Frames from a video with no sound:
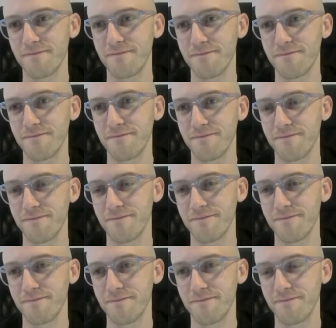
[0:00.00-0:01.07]

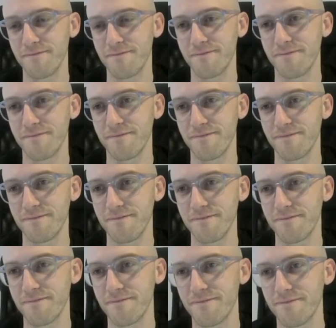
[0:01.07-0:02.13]

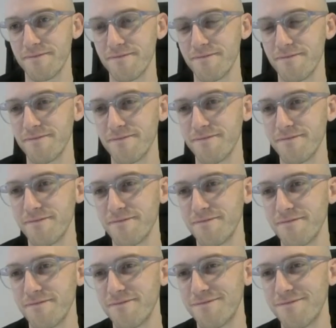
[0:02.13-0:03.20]

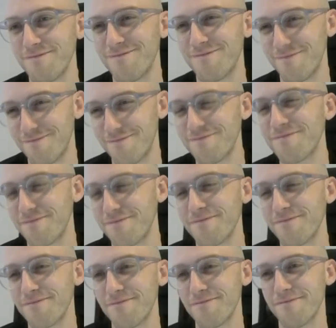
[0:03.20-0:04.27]
[no speech]